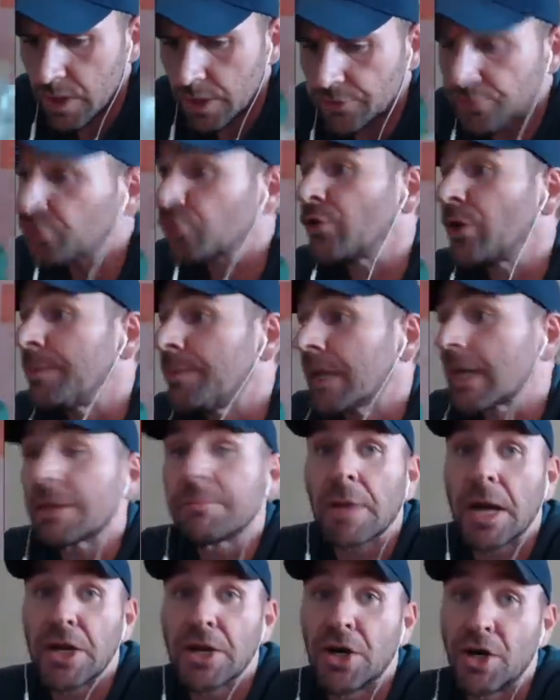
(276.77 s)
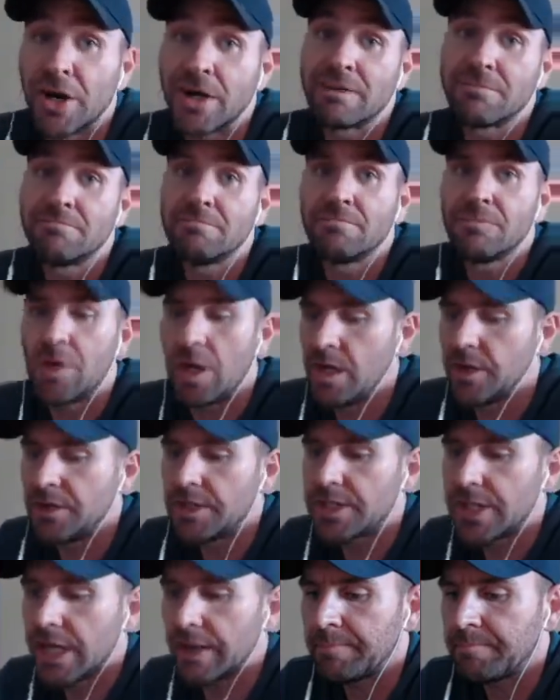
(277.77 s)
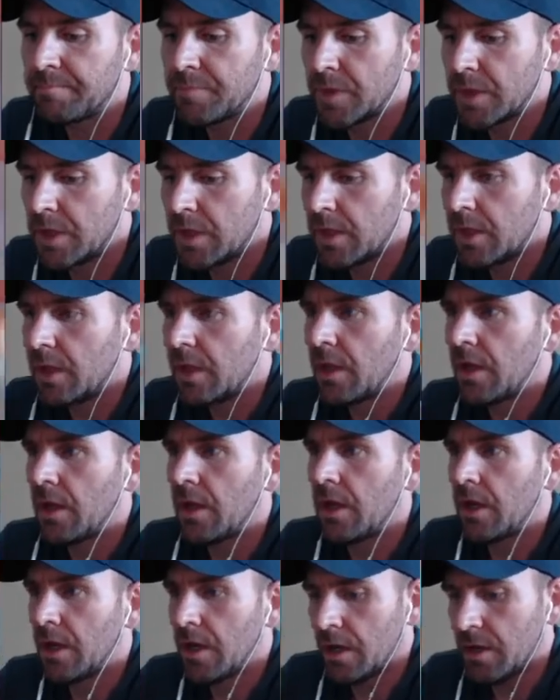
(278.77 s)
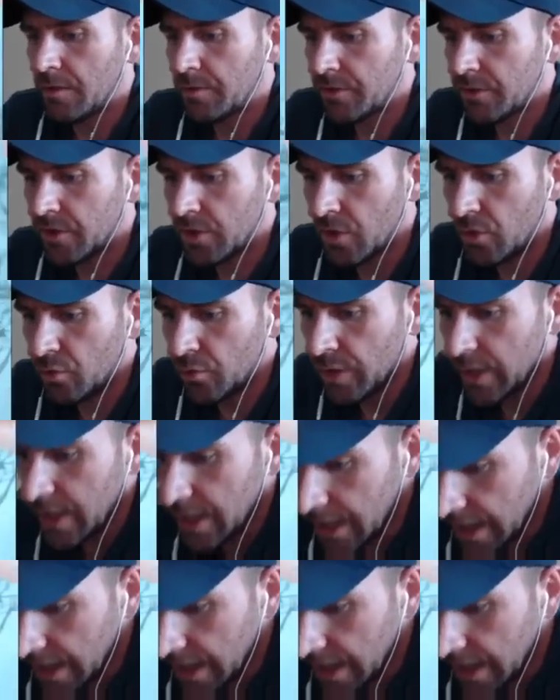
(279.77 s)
screaming in my car all the time. So we